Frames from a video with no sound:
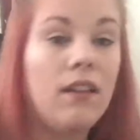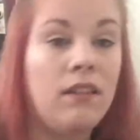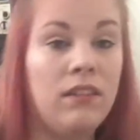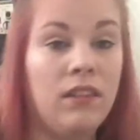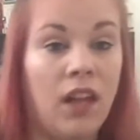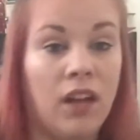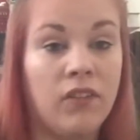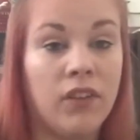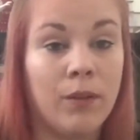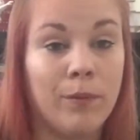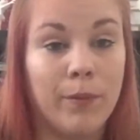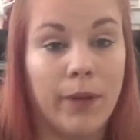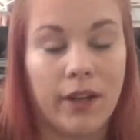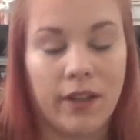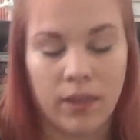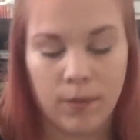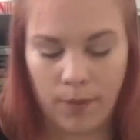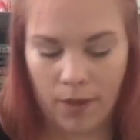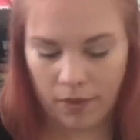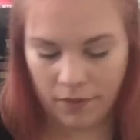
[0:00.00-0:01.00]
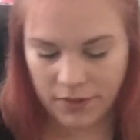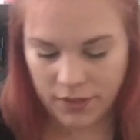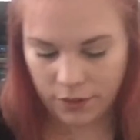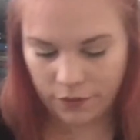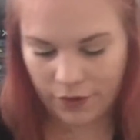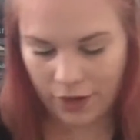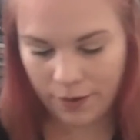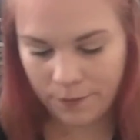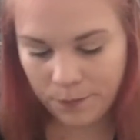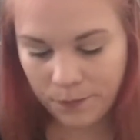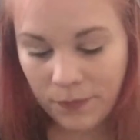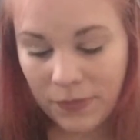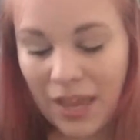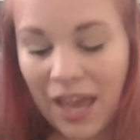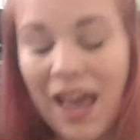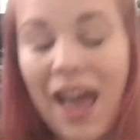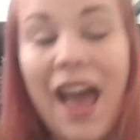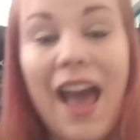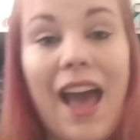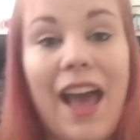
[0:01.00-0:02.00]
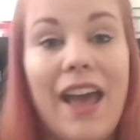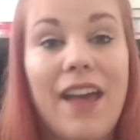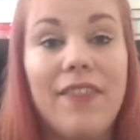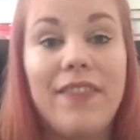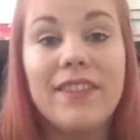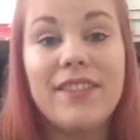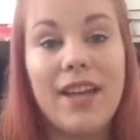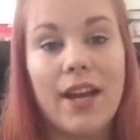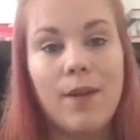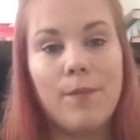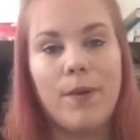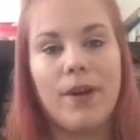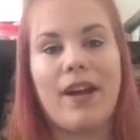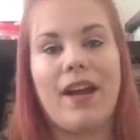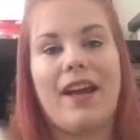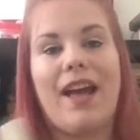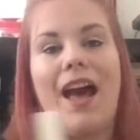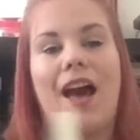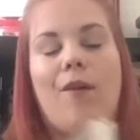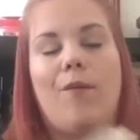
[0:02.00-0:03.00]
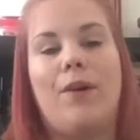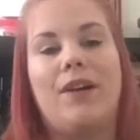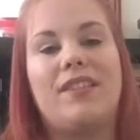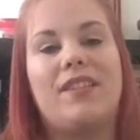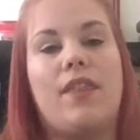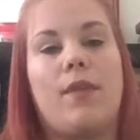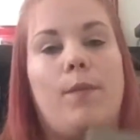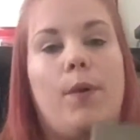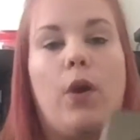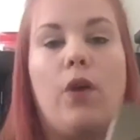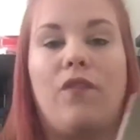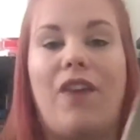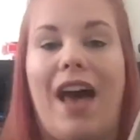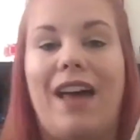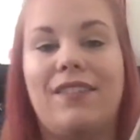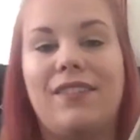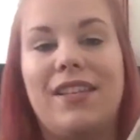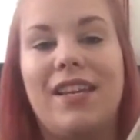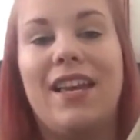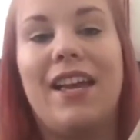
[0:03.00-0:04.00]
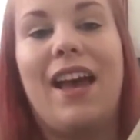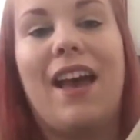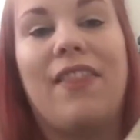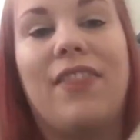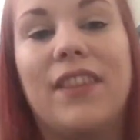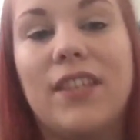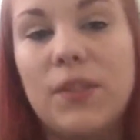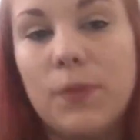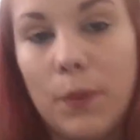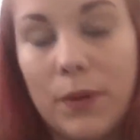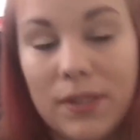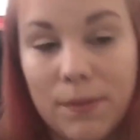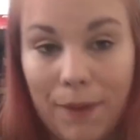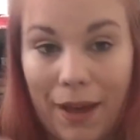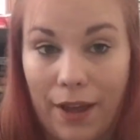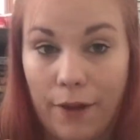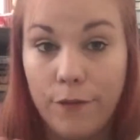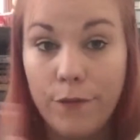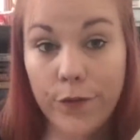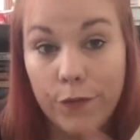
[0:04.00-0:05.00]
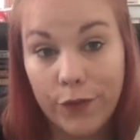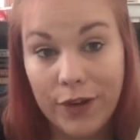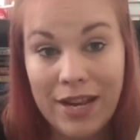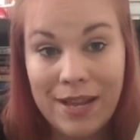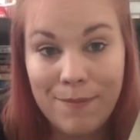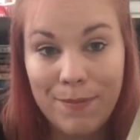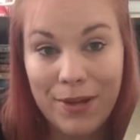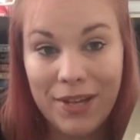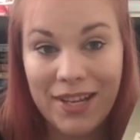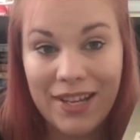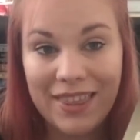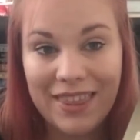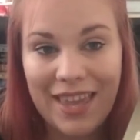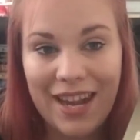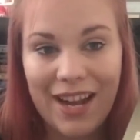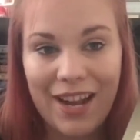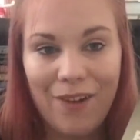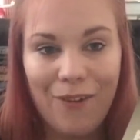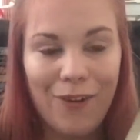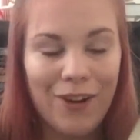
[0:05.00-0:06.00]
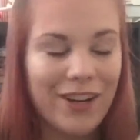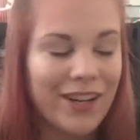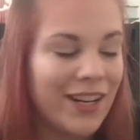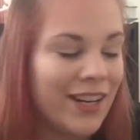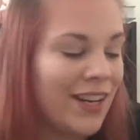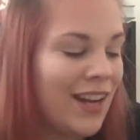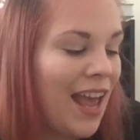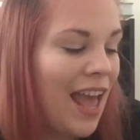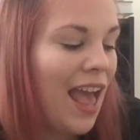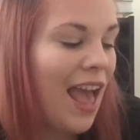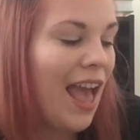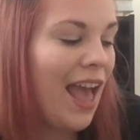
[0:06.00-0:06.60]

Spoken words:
loving book of the month so far. And the second book I got was The Book of Essie, and this was my free book that I ordered.